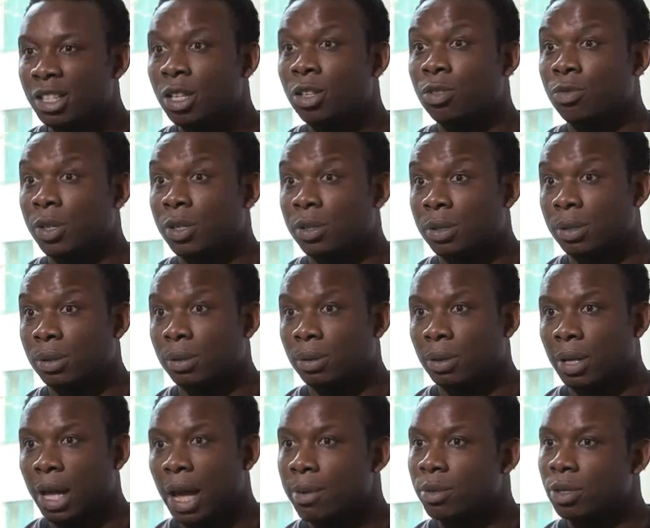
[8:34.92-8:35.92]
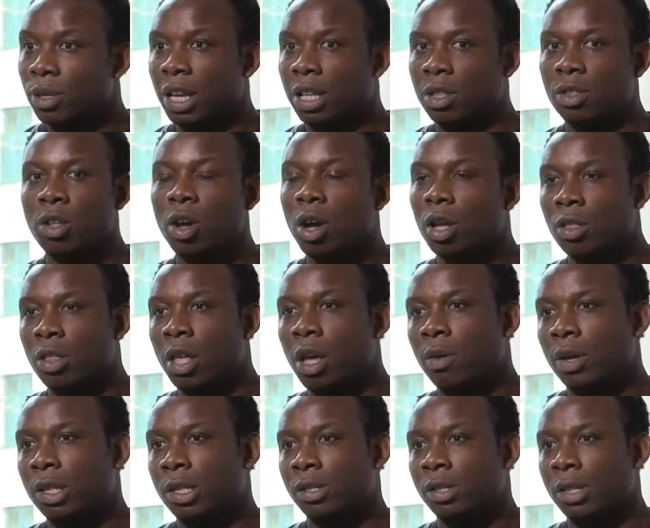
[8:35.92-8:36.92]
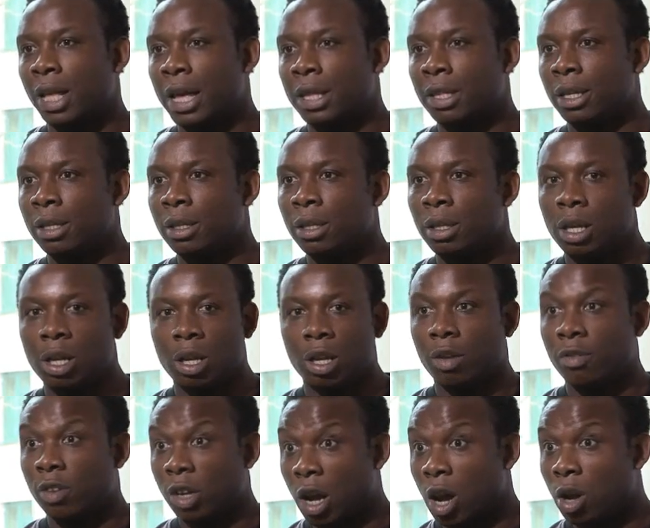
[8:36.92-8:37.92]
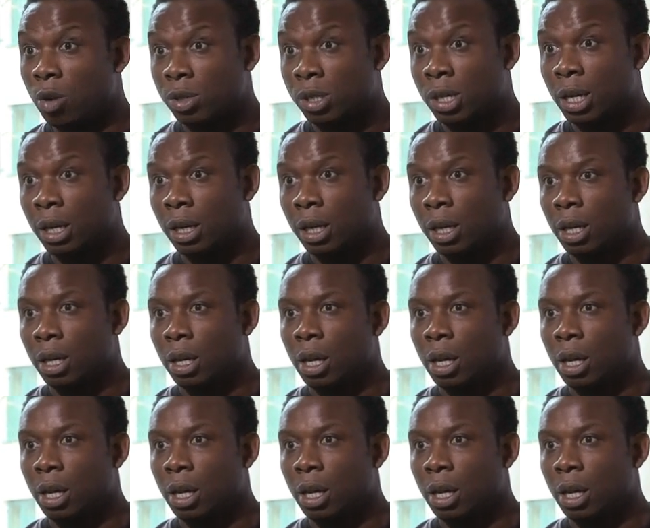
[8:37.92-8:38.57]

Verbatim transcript: it's ignorance, absolutely not no understanding of a culture,